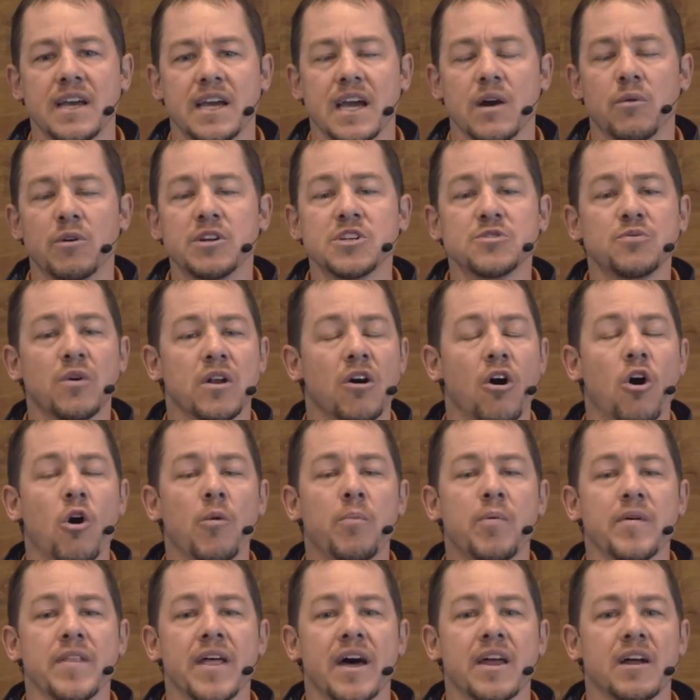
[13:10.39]
and we just want to
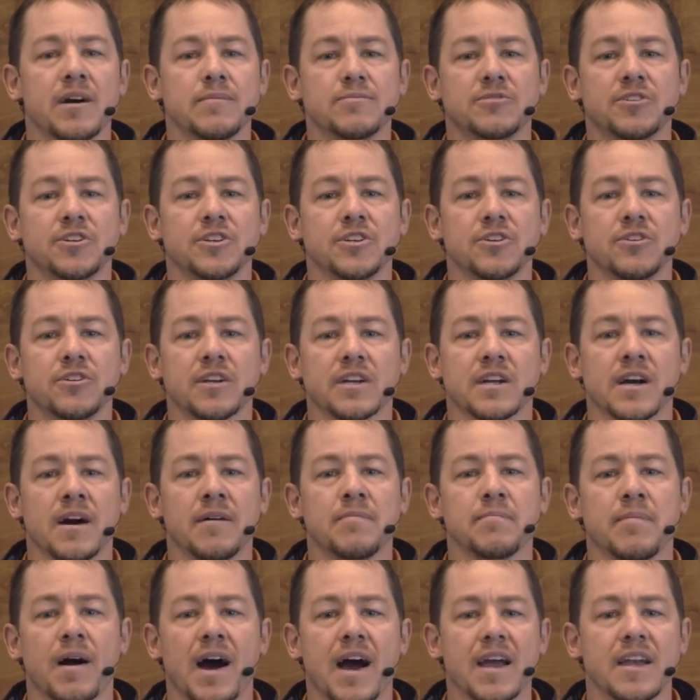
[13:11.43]
open that up to you to
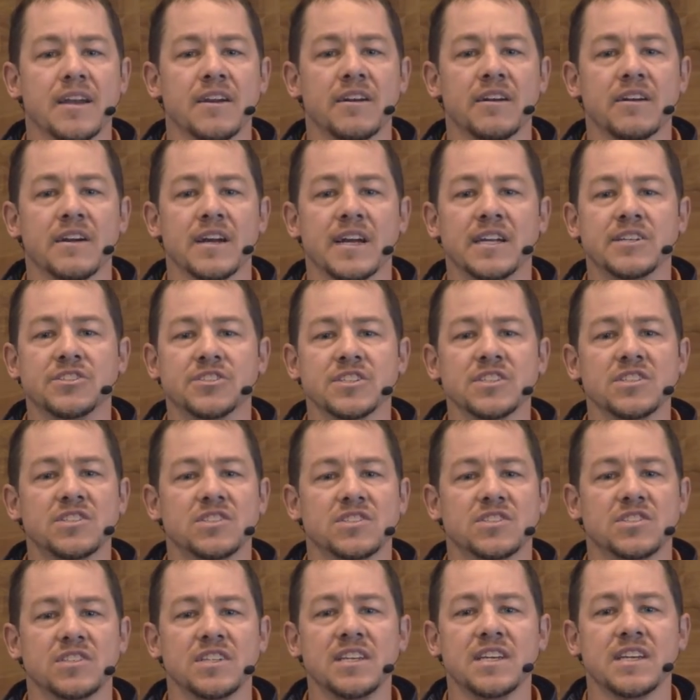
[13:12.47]
come by here and just
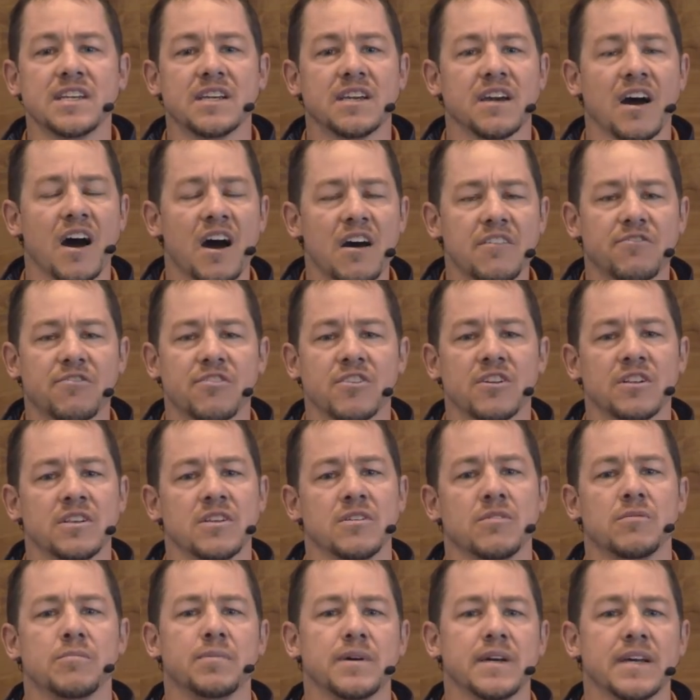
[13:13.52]
seek God for a
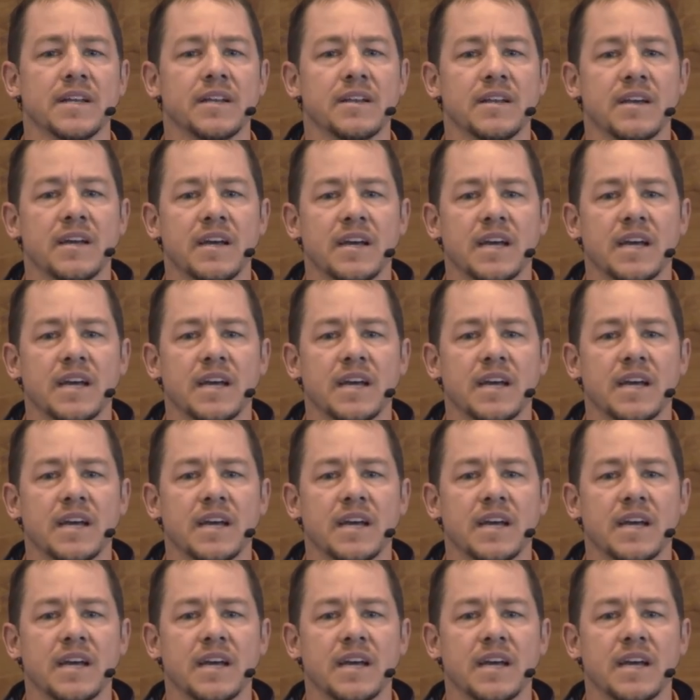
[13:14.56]
little bit